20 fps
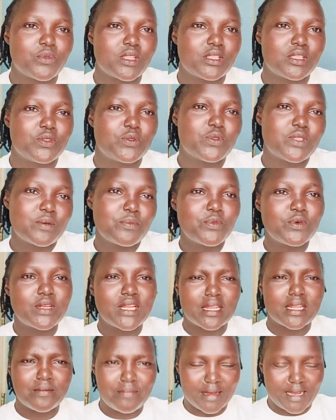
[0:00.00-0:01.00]
to the moon
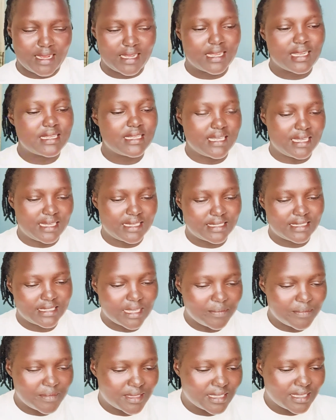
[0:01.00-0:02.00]
and back, yeah,
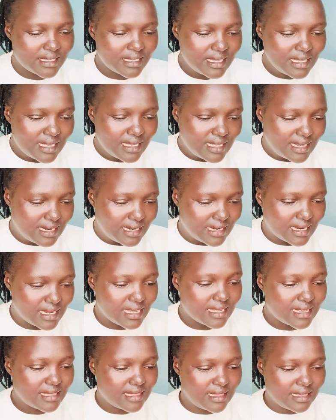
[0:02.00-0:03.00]
something
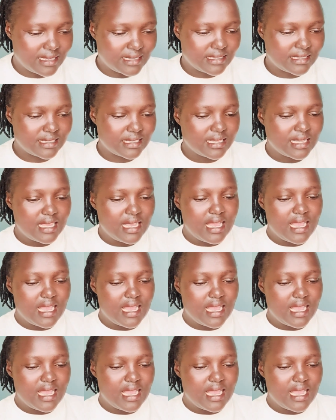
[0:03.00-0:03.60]
like that.